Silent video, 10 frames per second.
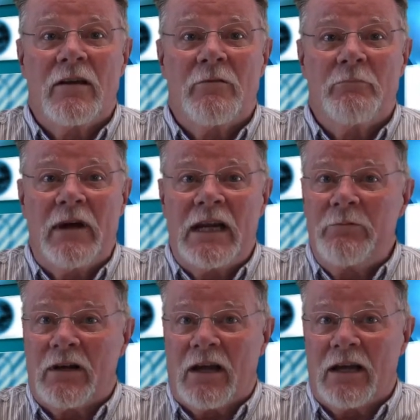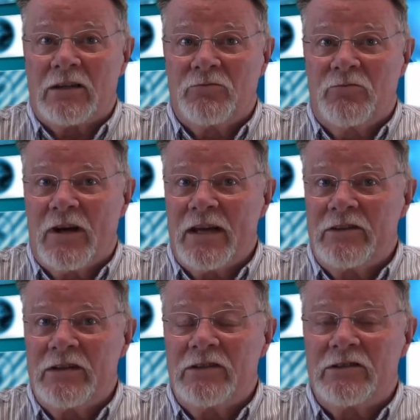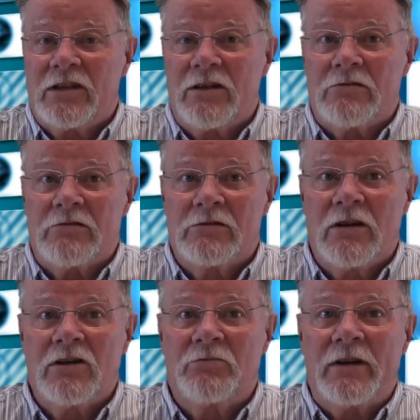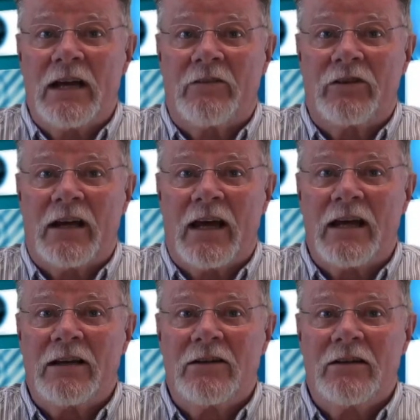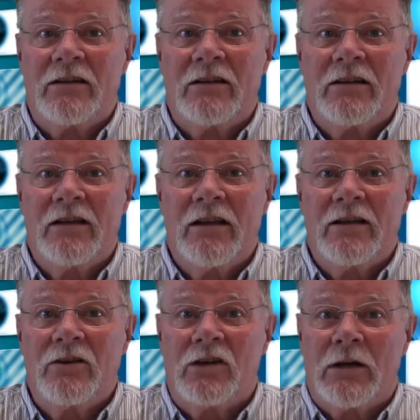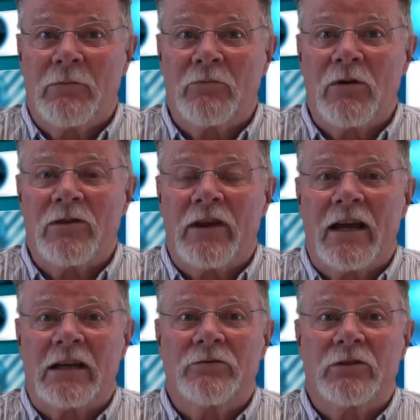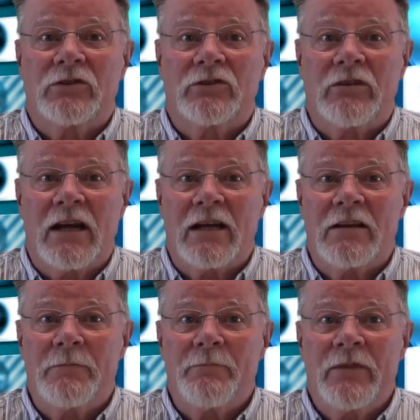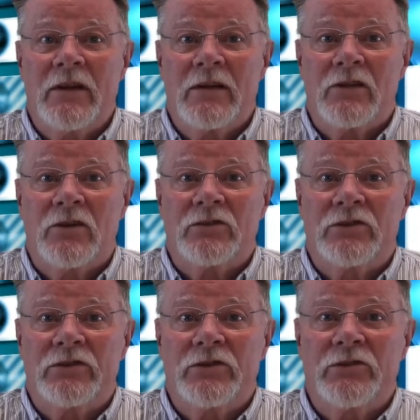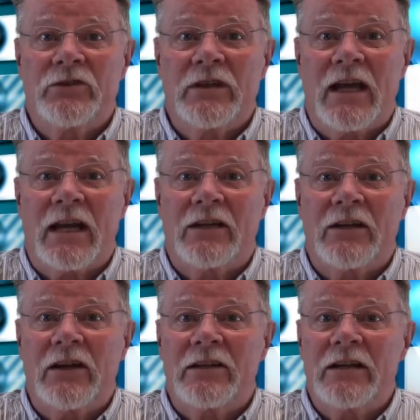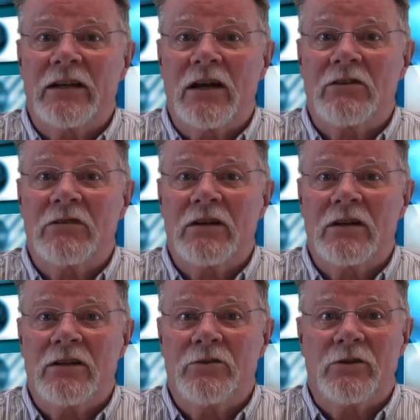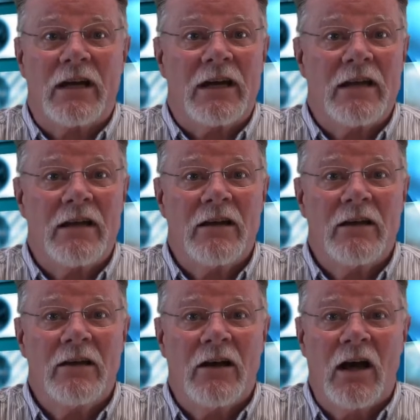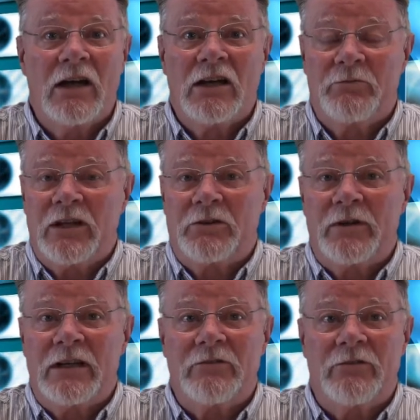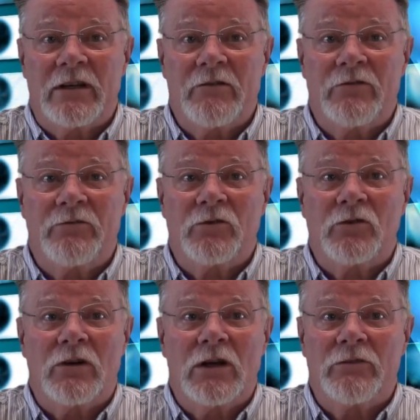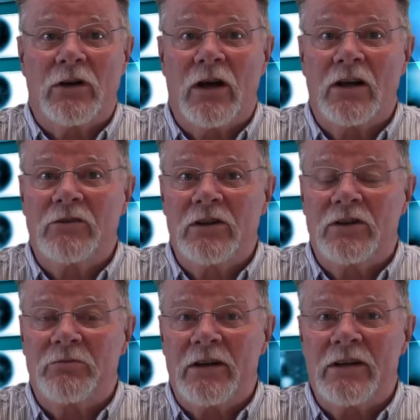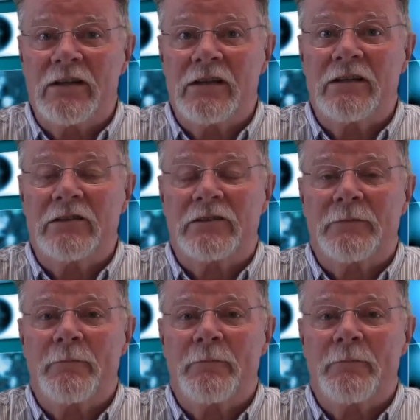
Many will ask, why is this so? Don't we have an Act? The Commonwealth Act of Australia, Constitution Act 1900, UK, under which we have lived for over 120 years?